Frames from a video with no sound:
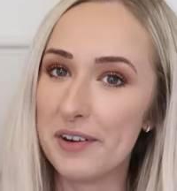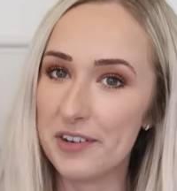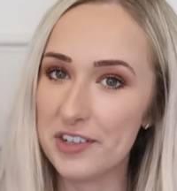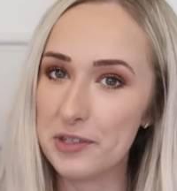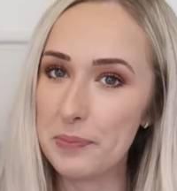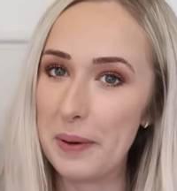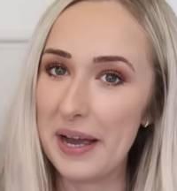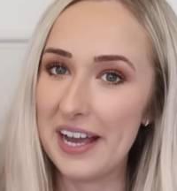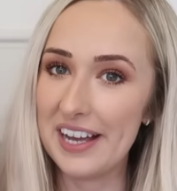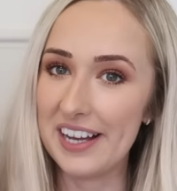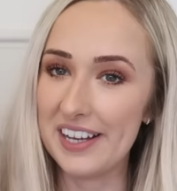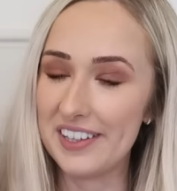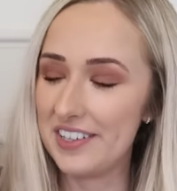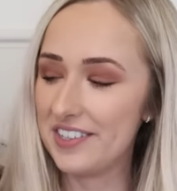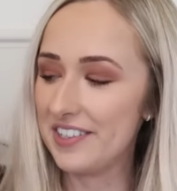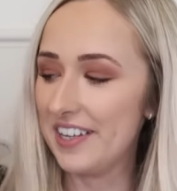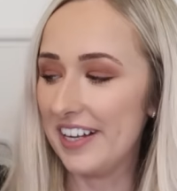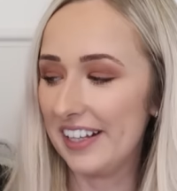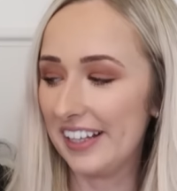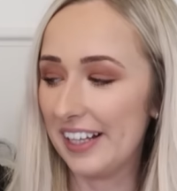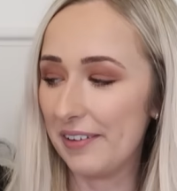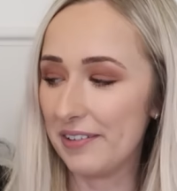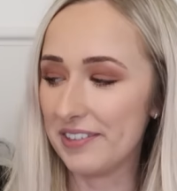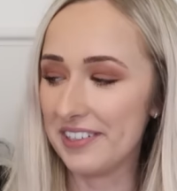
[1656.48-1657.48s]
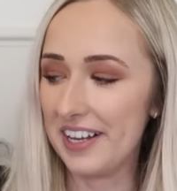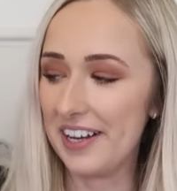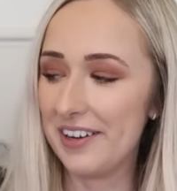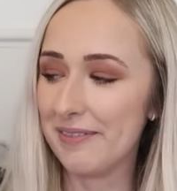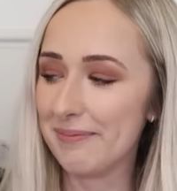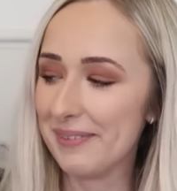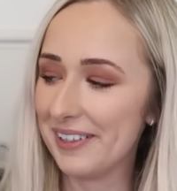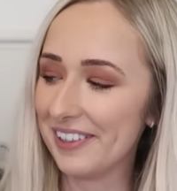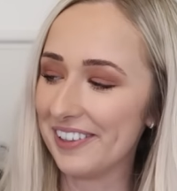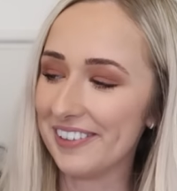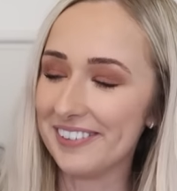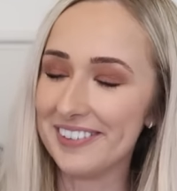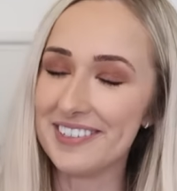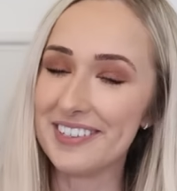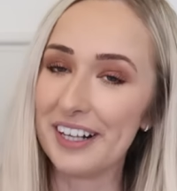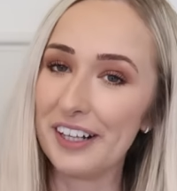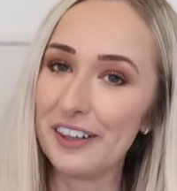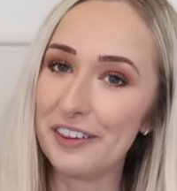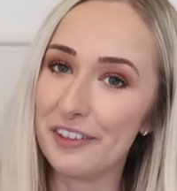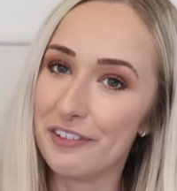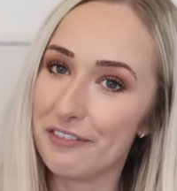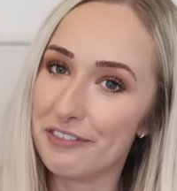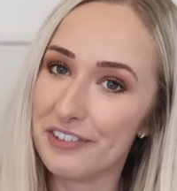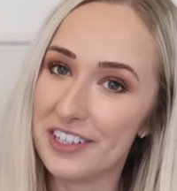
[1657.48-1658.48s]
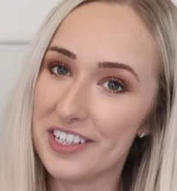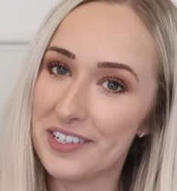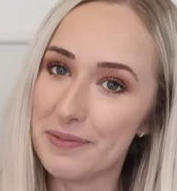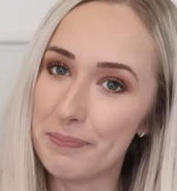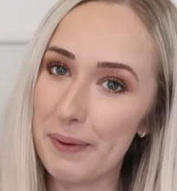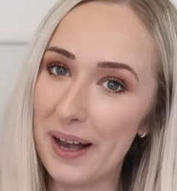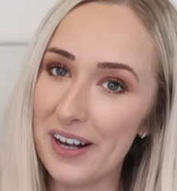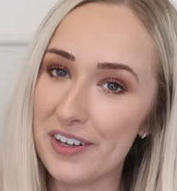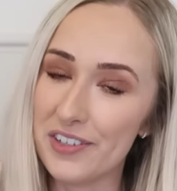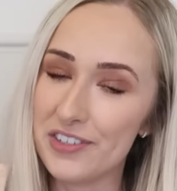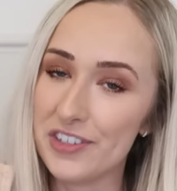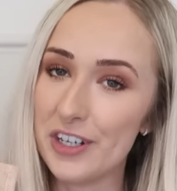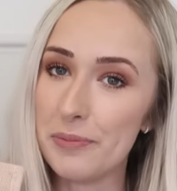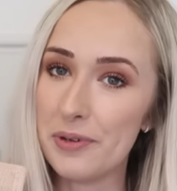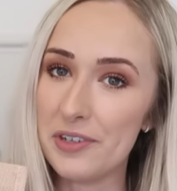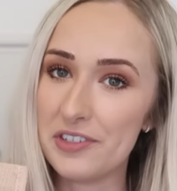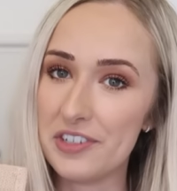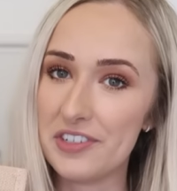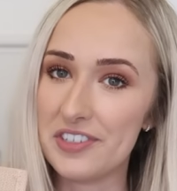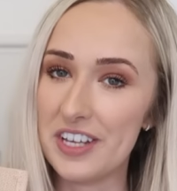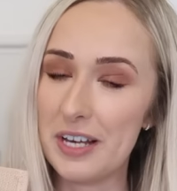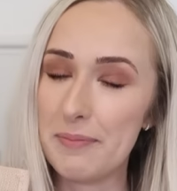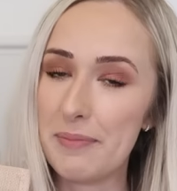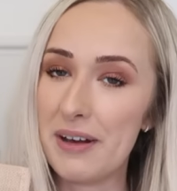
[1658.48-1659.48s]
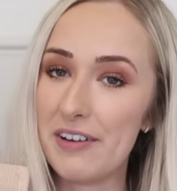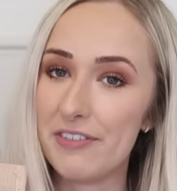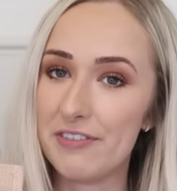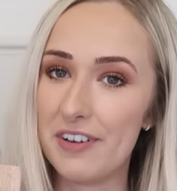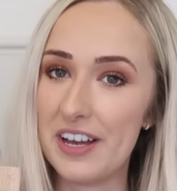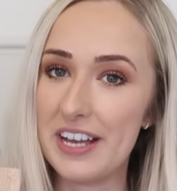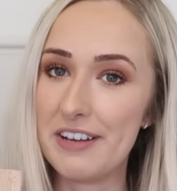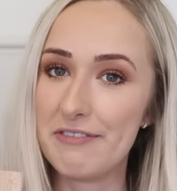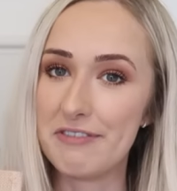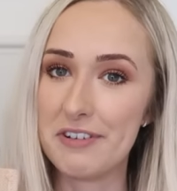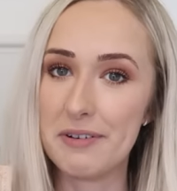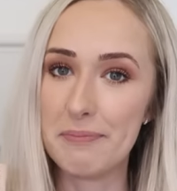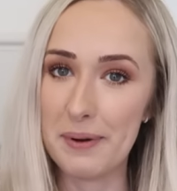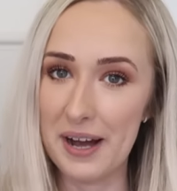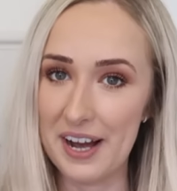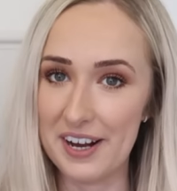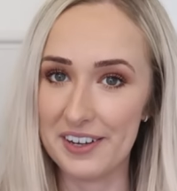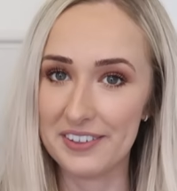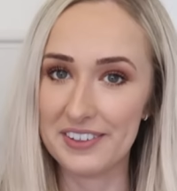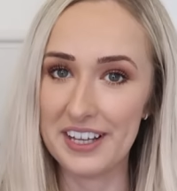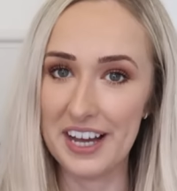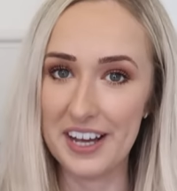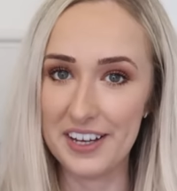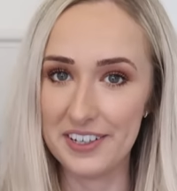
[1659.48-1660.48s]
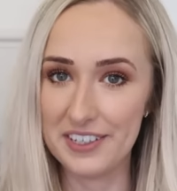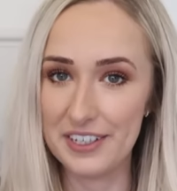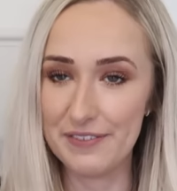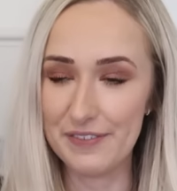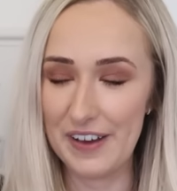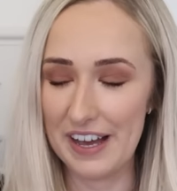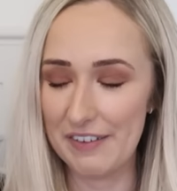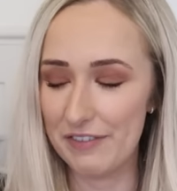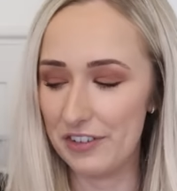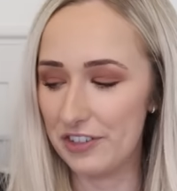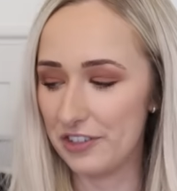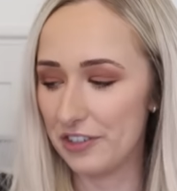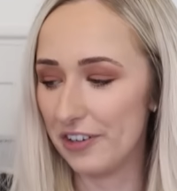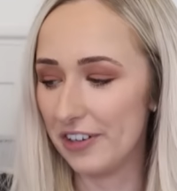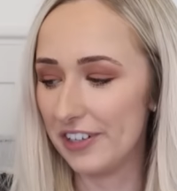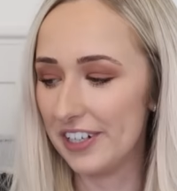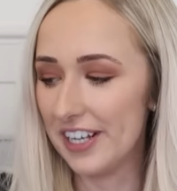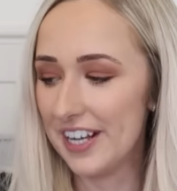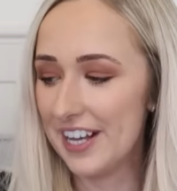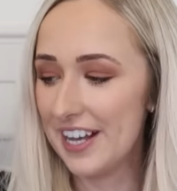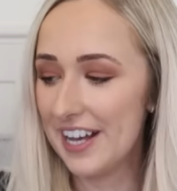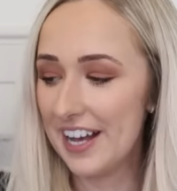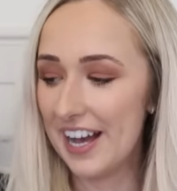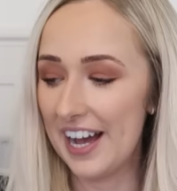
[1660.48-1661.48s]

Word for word: I was paying at the till, I was like, oh my goodness, I love this bag so much. It's like my favourite bag that you've ever done.